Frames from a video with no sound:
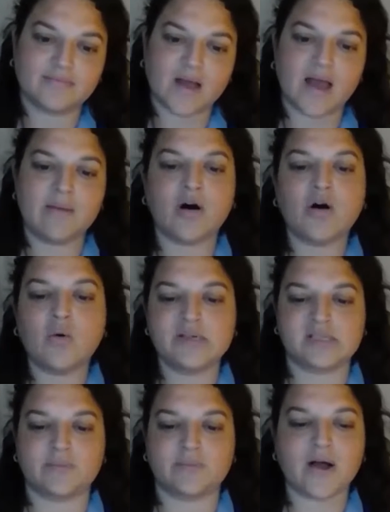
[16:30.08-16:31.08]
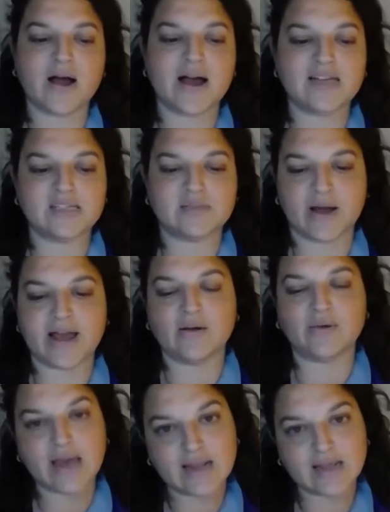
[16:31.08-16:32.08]
I am always surprised by how
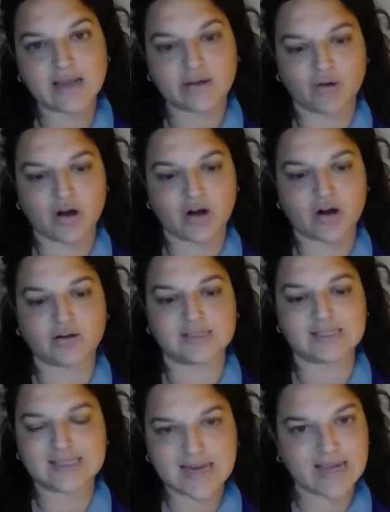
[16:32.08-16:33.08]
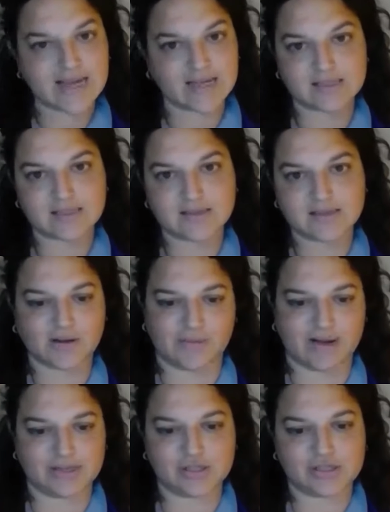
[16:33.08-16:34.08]
getting it wrong stings so
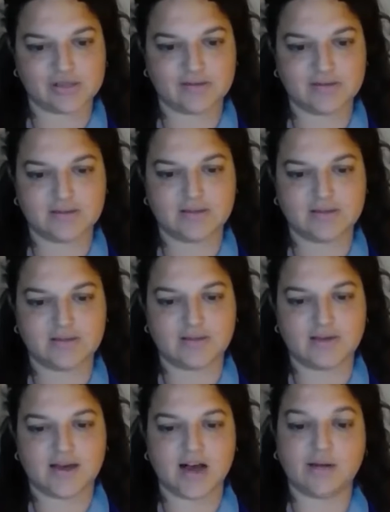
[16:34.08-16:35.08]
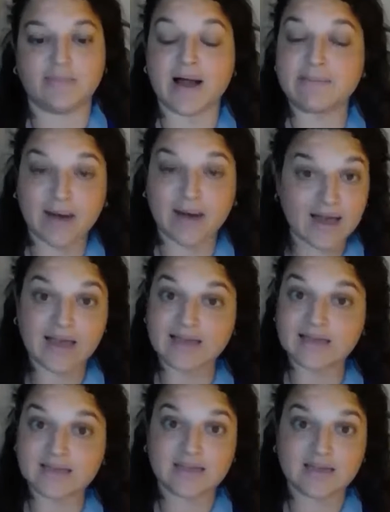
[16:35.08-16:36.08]
much, how my
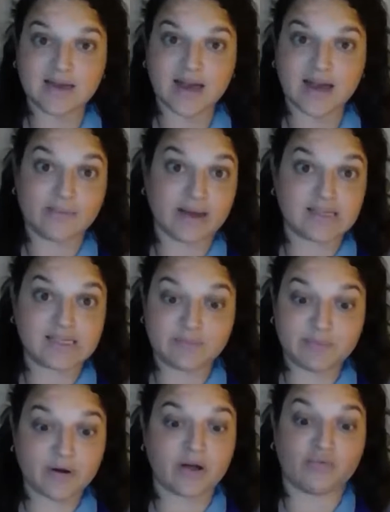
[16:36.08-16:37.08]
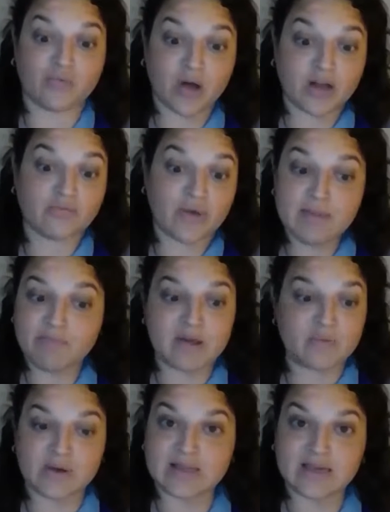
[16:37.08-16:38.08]
mind and my spirit run
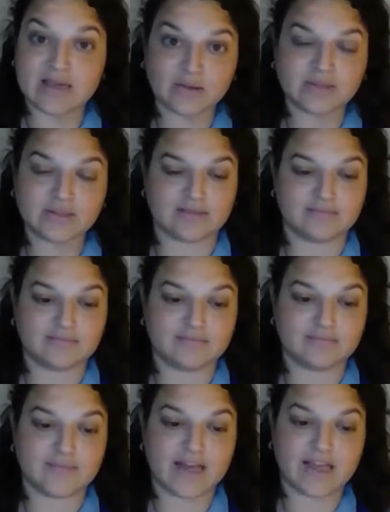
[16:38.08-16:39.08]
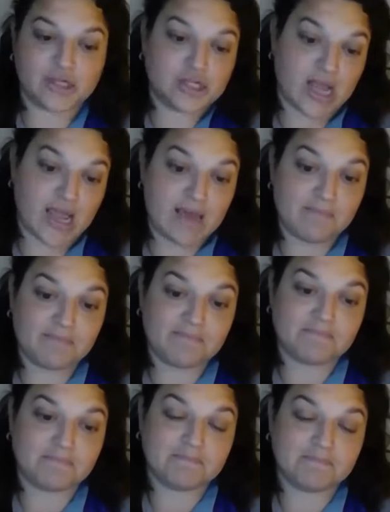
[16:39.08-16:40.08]
rampant with guilt and
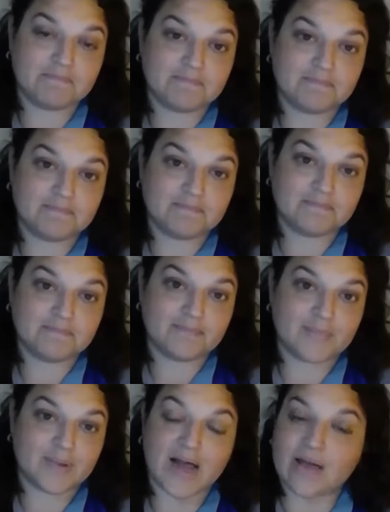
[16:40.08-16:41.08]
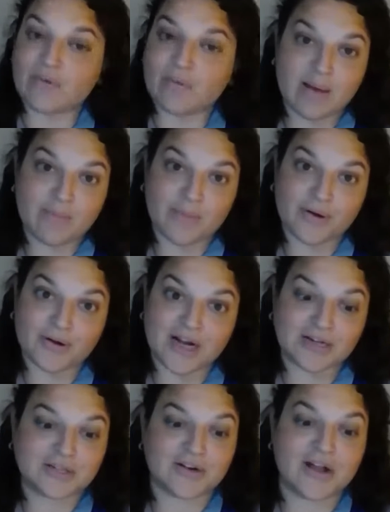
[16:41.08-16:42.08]
shame. But I remember
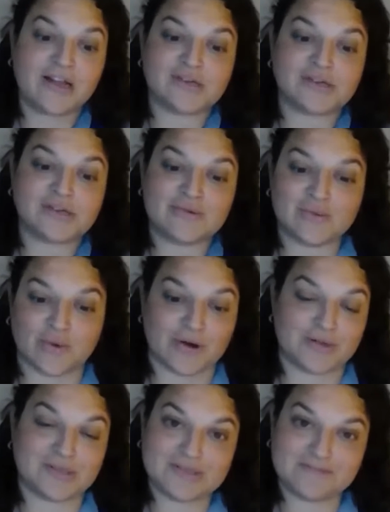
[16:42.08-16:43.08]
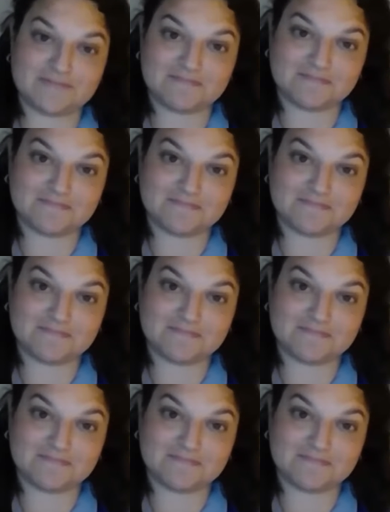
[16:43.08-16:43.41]
Dr. Angelou's words